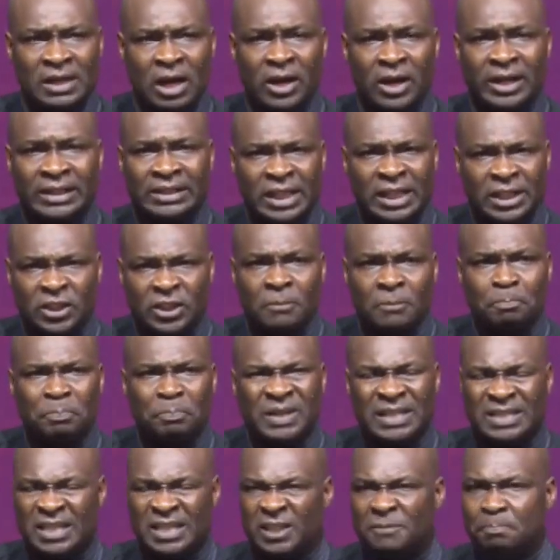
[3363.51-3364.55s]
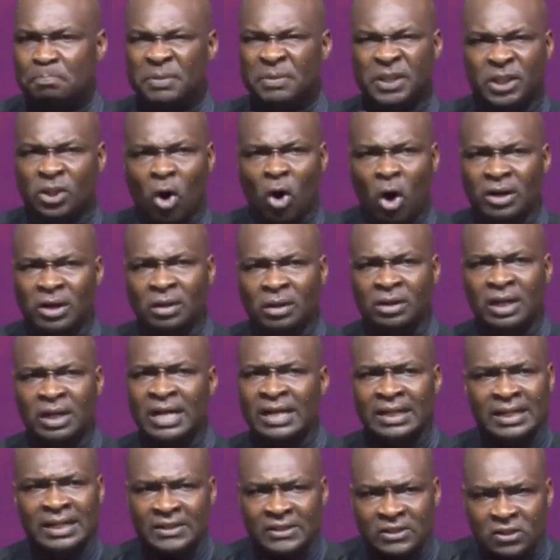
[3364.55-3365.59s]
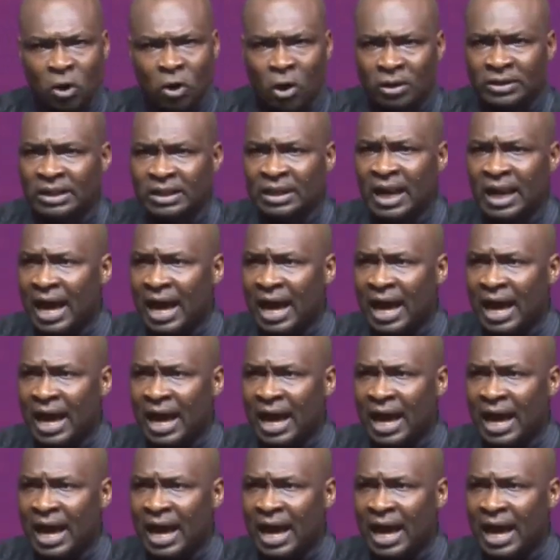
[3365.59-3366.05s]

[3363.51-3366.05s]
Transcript: uh, teaching priest is beyond his study